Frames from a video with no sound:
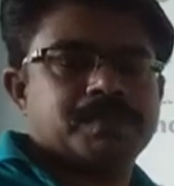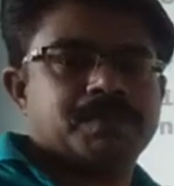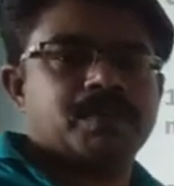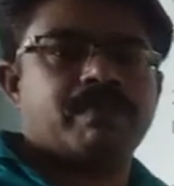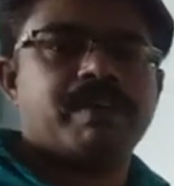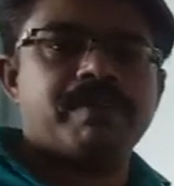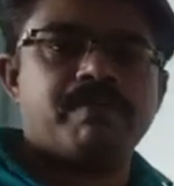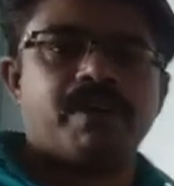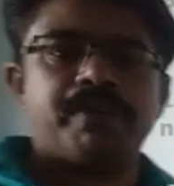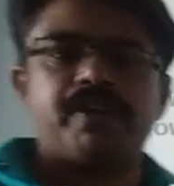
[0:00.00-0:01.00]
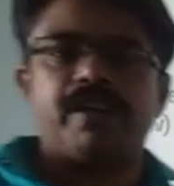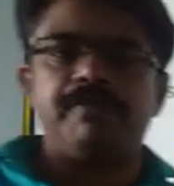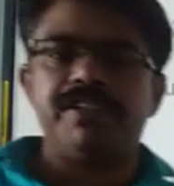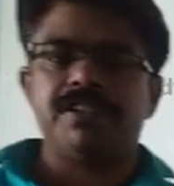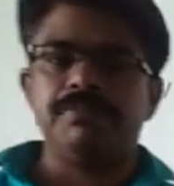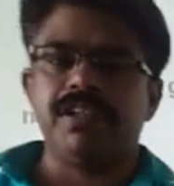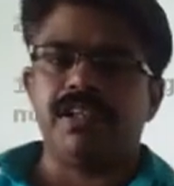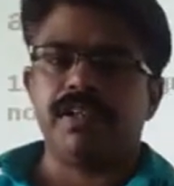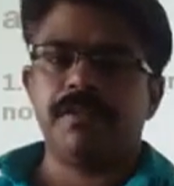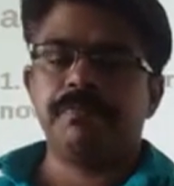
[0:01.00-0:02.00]
So when we want to convey
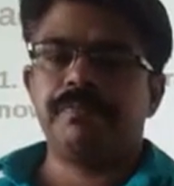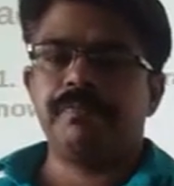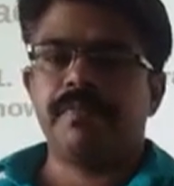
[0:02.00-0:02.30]
something,